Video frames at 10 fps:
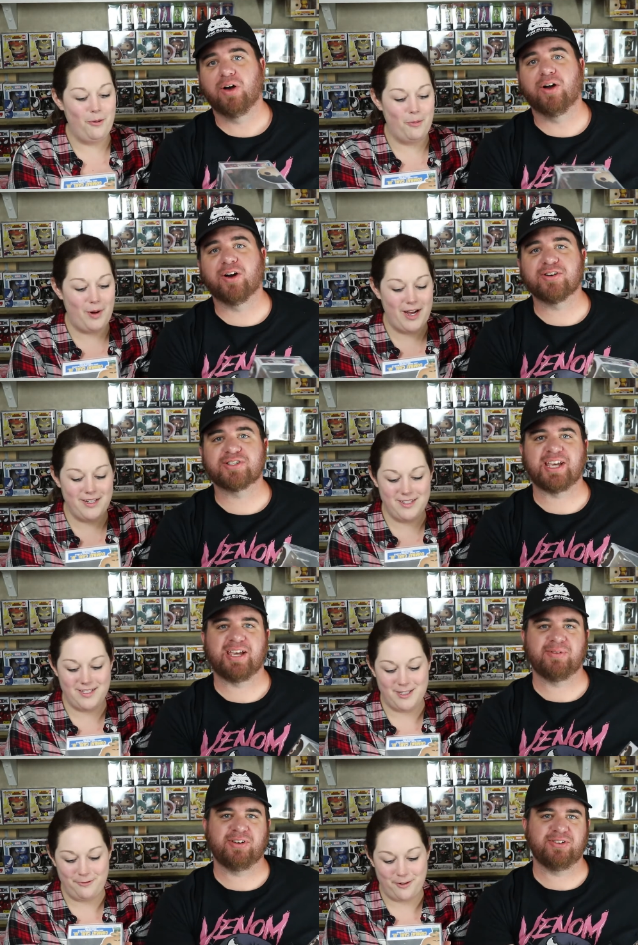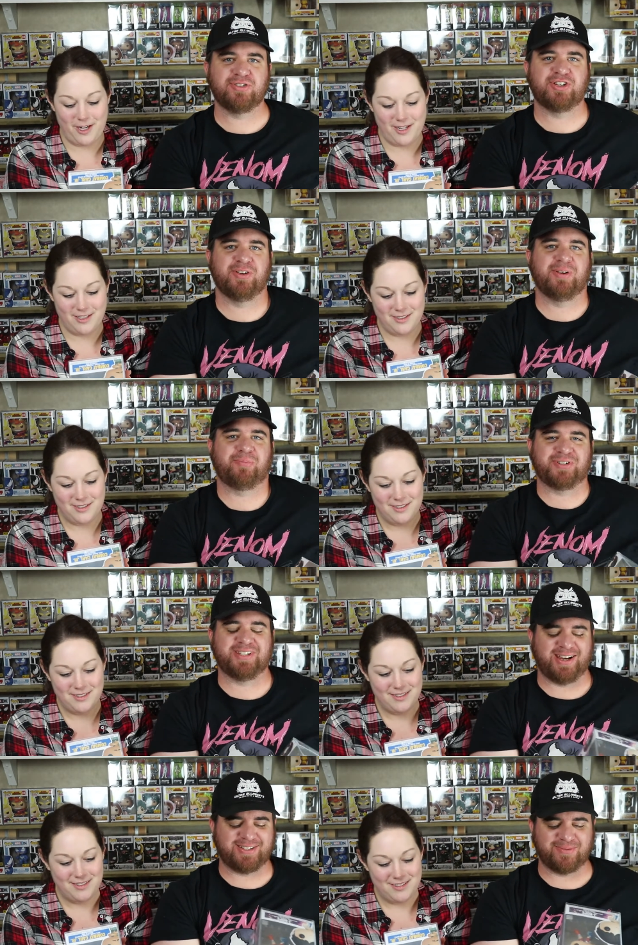Speaker 1: oh hers came different. in a new Shumi
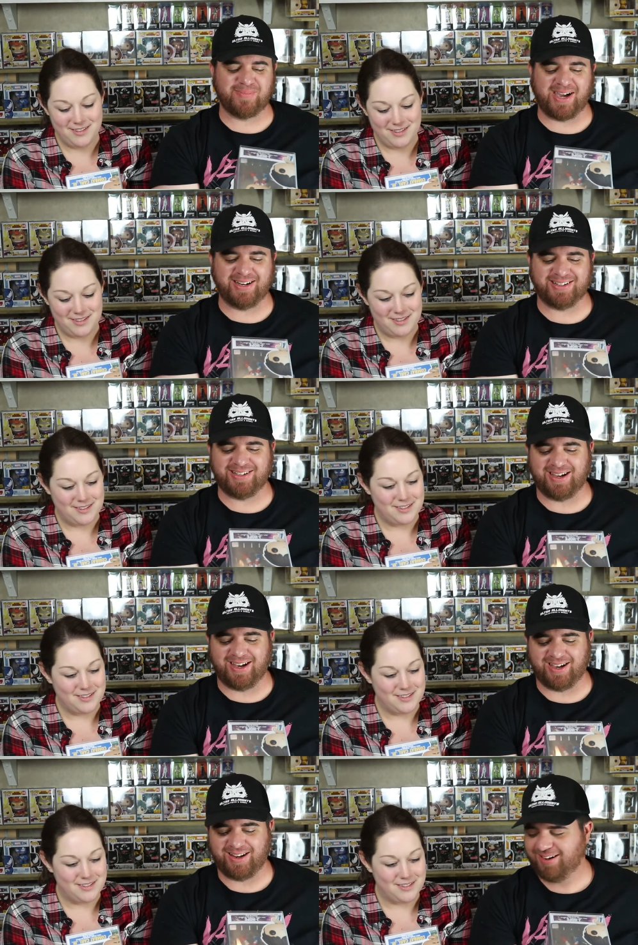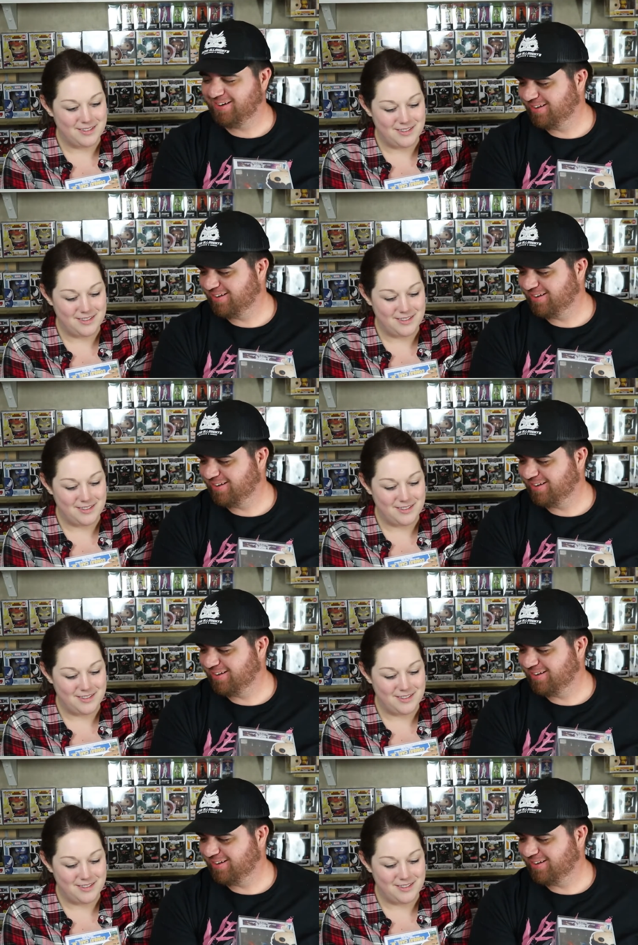protector, mine did not.